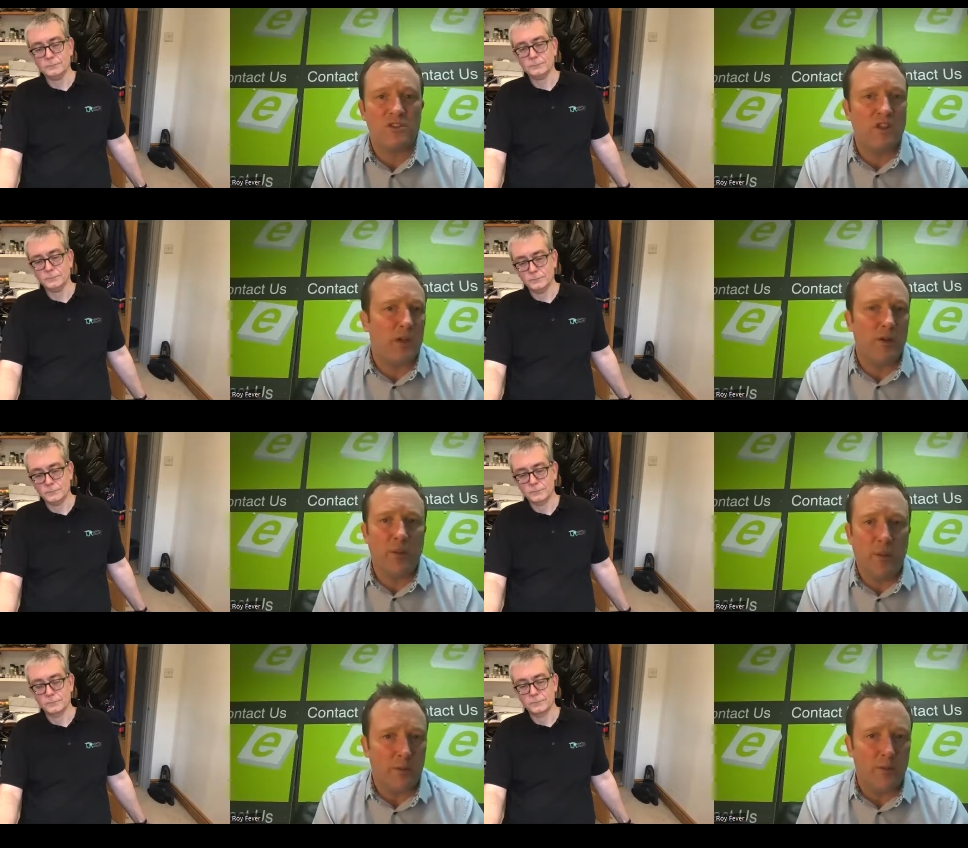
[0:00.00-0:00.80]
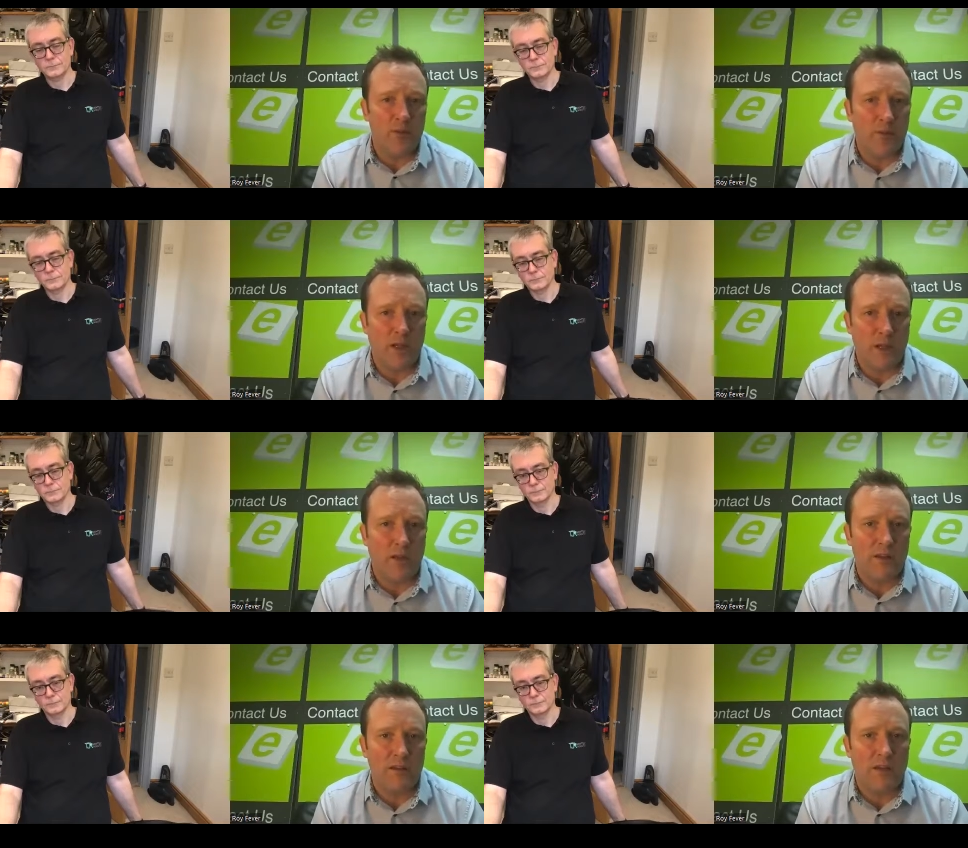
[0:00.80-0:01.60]
Speaker 1: just a coat of paint. We're talking
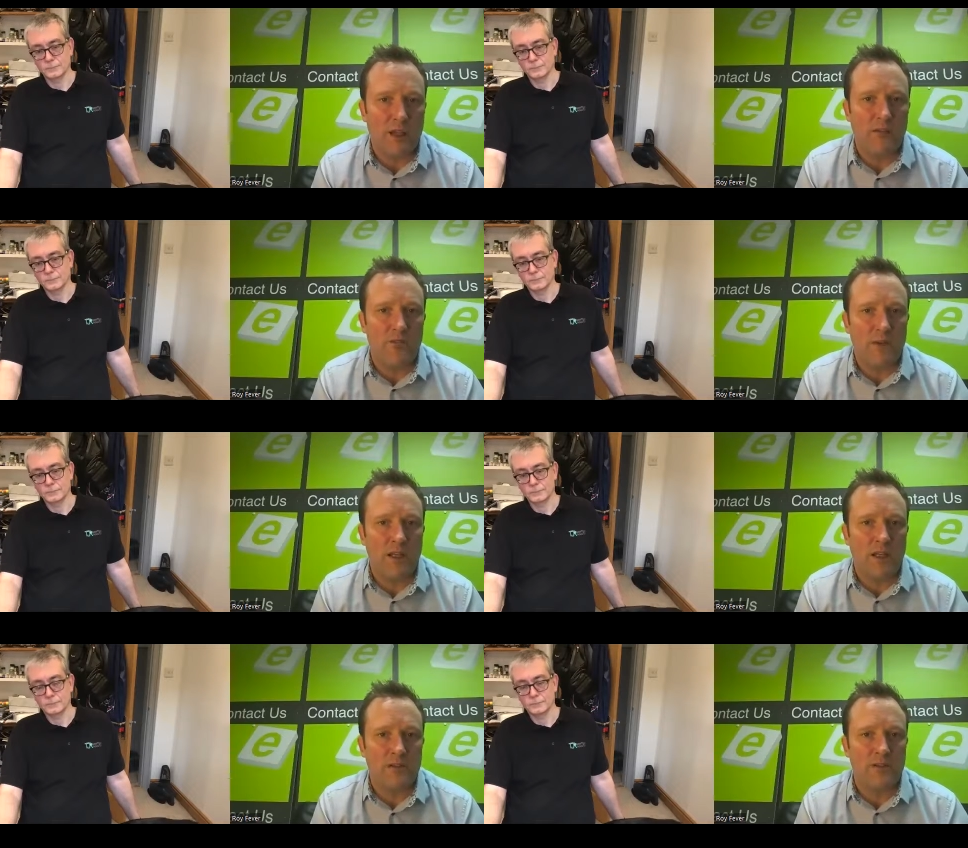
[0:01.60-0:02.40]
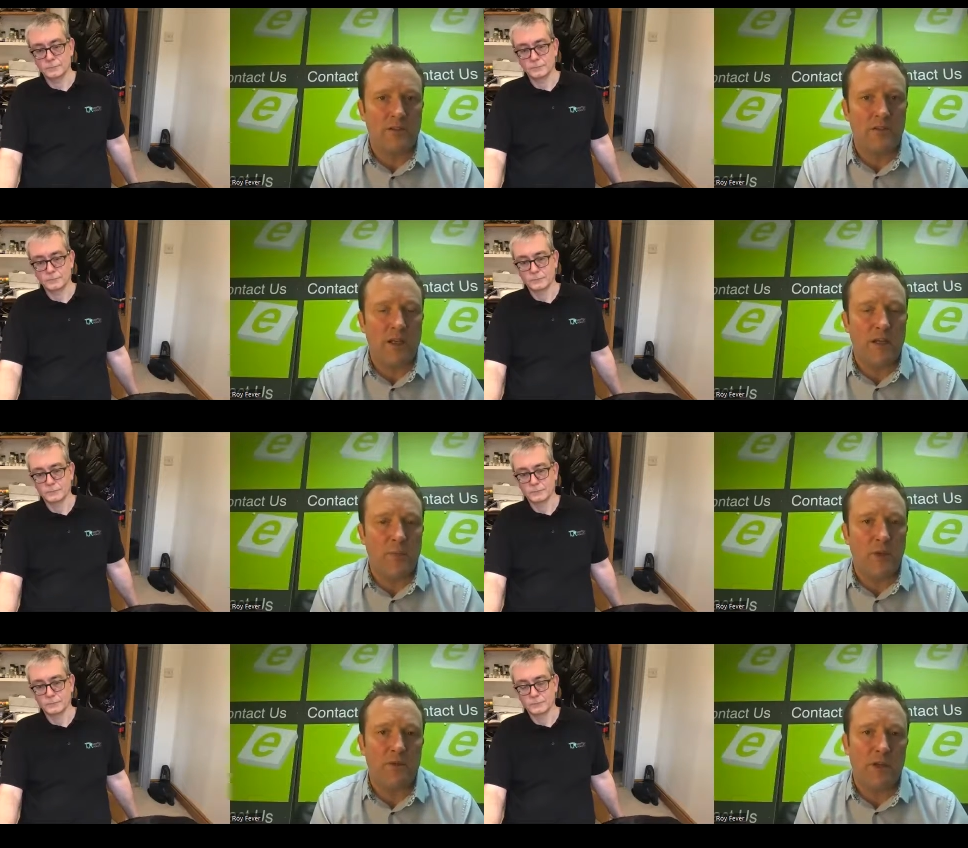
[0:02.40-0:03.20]
like this can get really into the grain
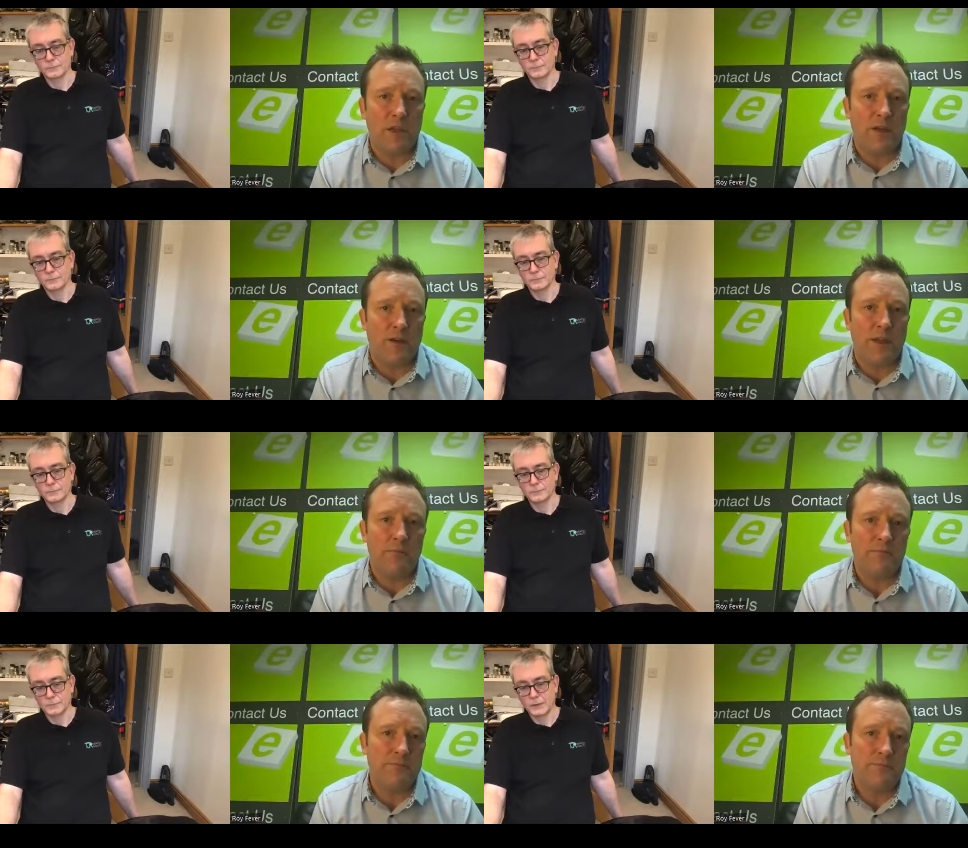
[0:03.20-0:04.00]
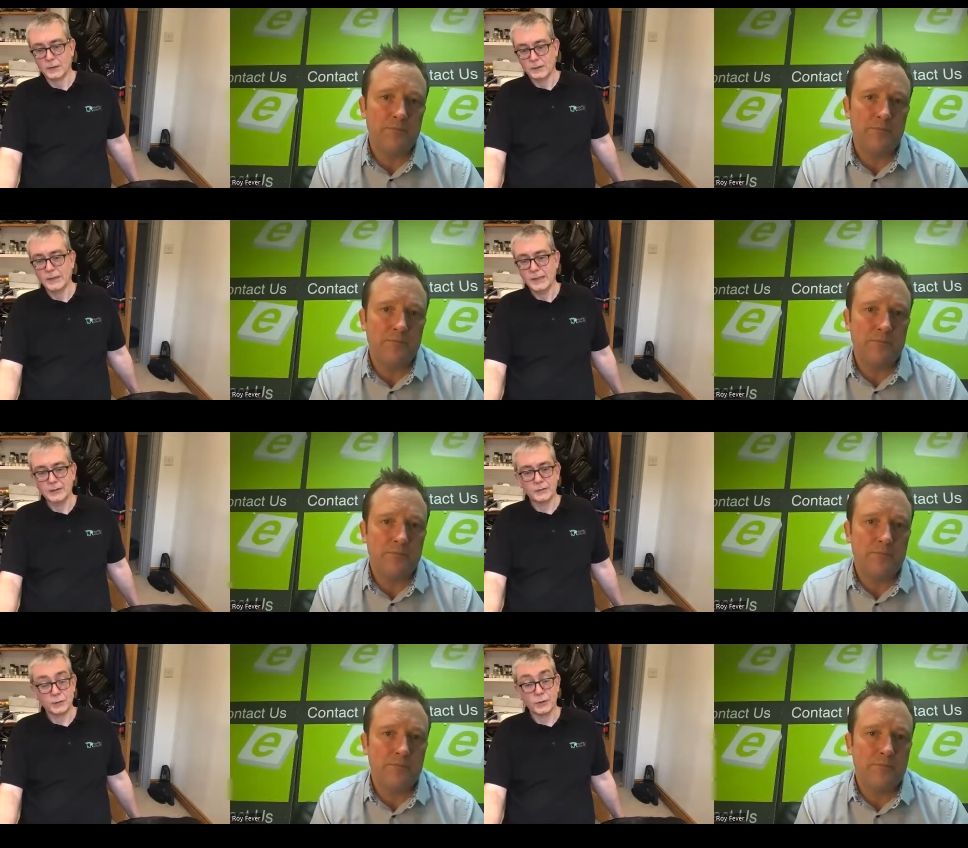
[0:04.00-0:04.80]
of the building, can't it?
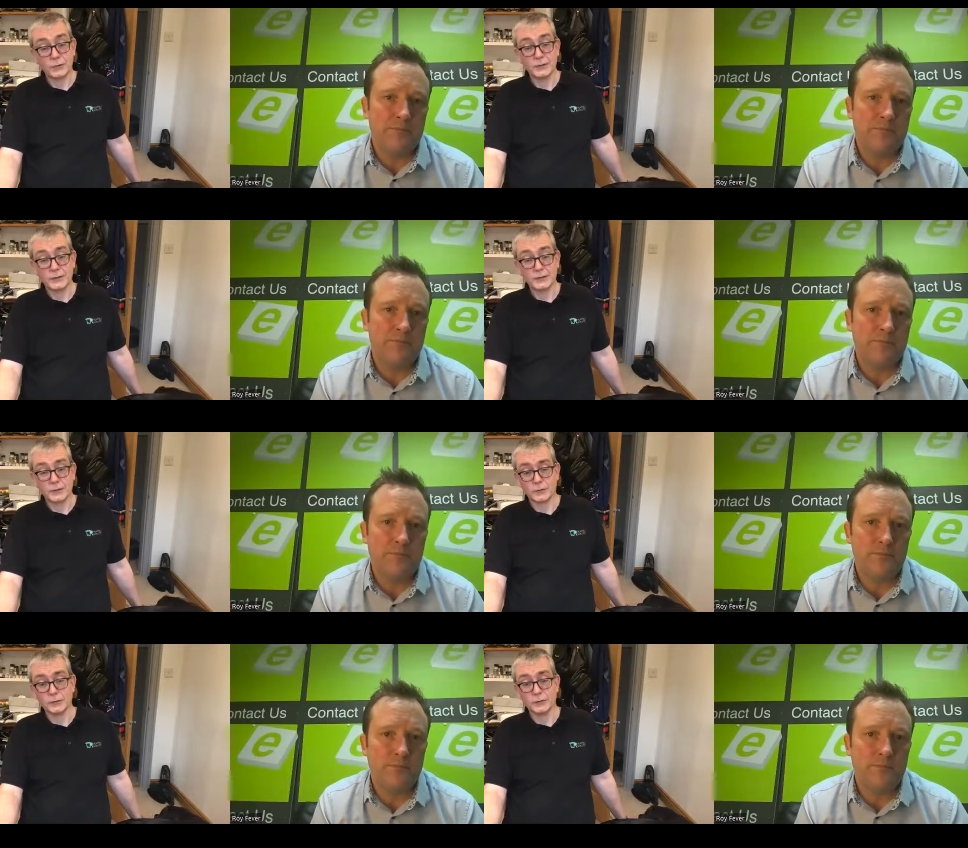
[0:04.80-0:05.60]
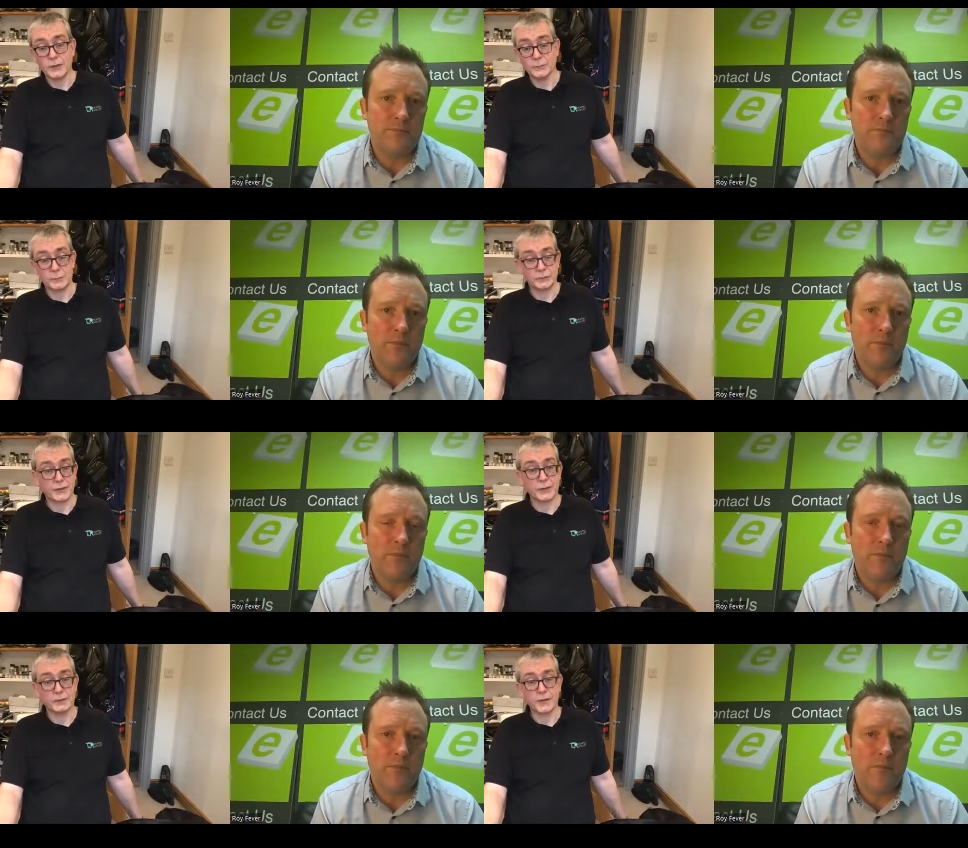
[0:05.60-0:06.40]
Speaker 2: Yeah, it's not good. It's
Speaker 1: not good. You don't
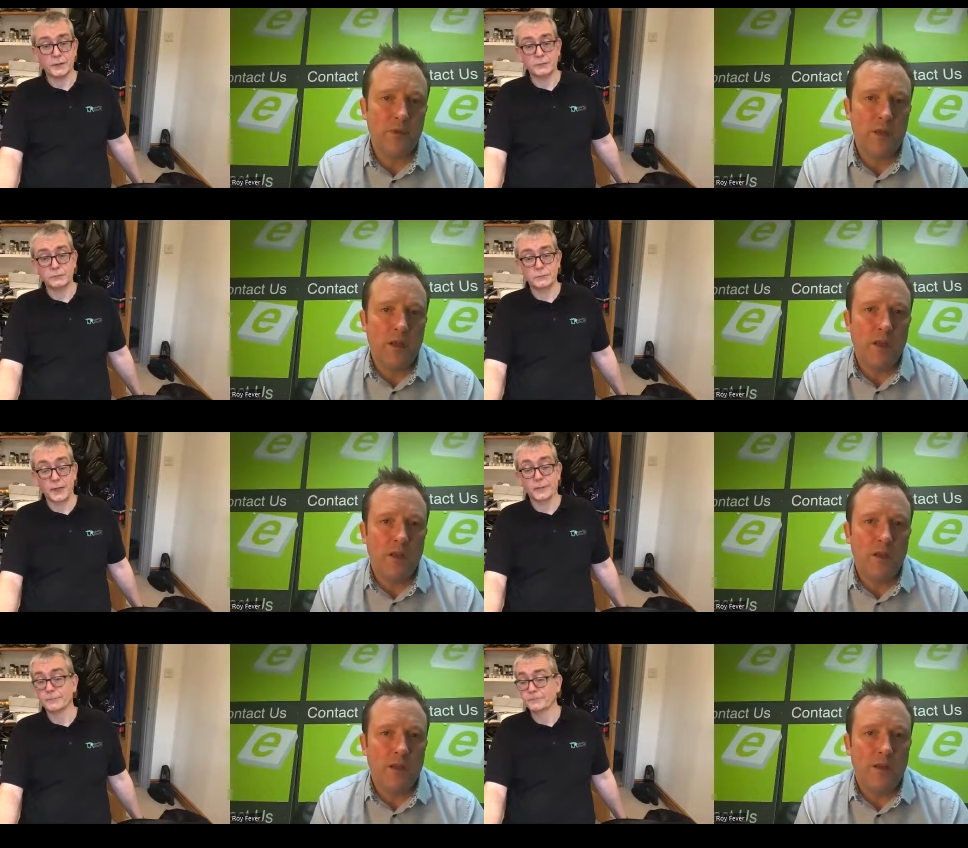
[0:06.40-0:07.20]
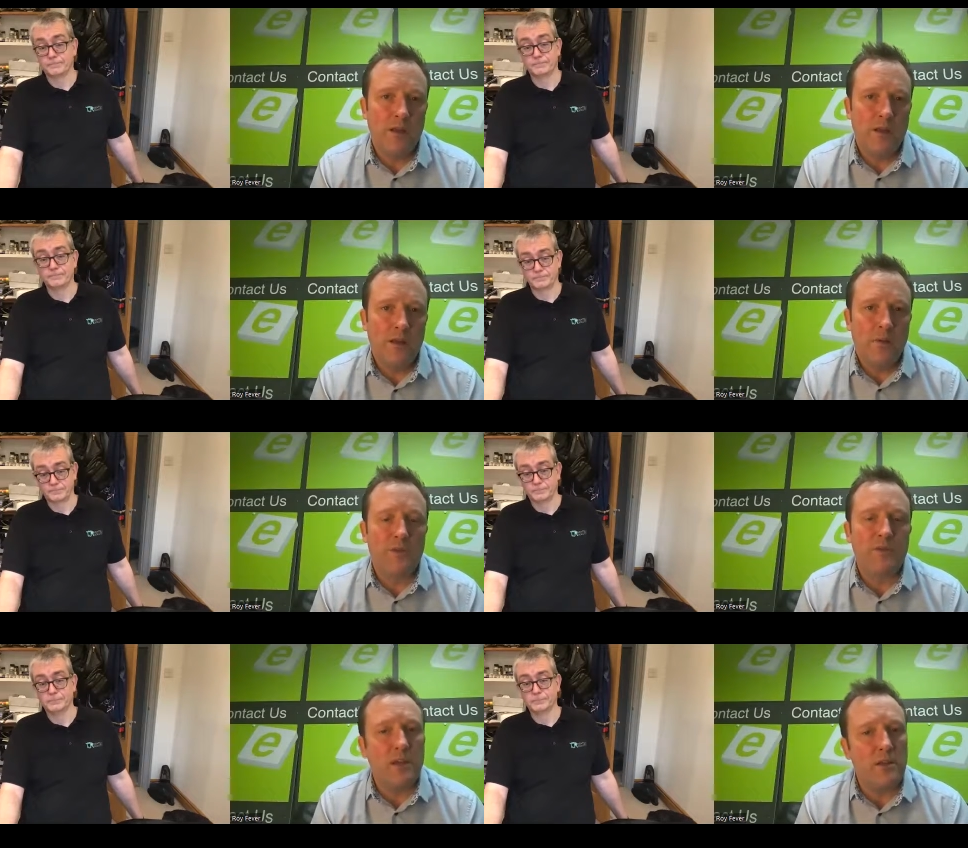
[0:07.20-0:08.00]
want it. So yeah,
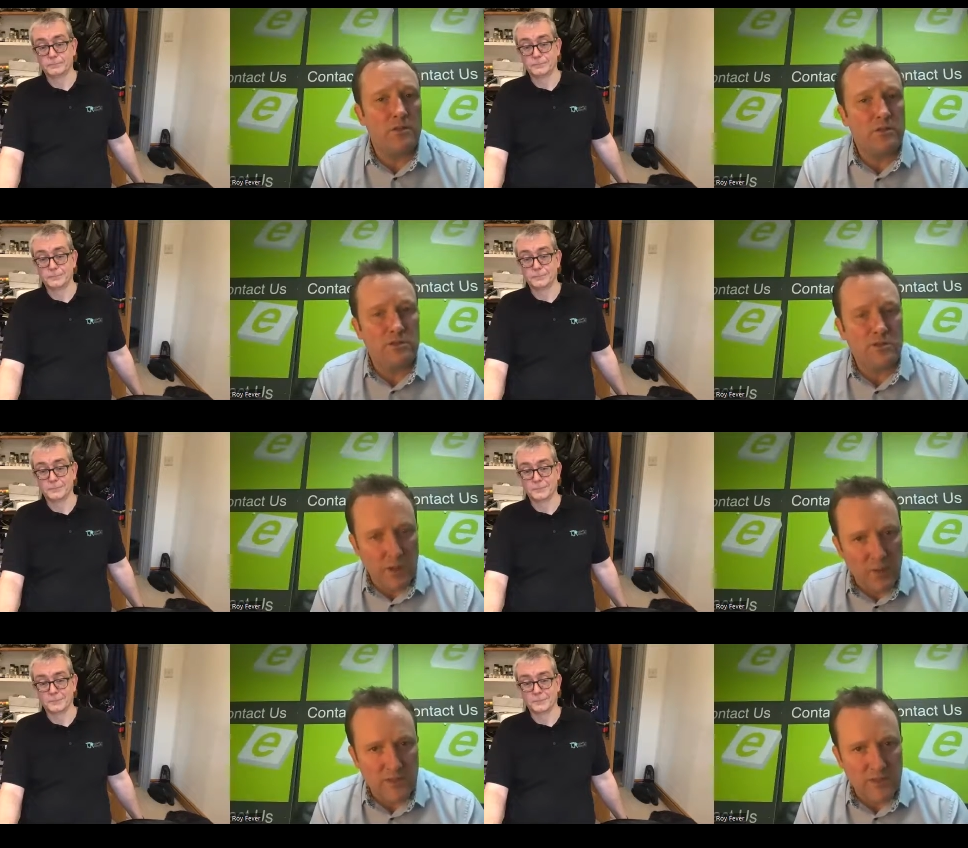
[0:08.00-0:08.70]
well, thank you so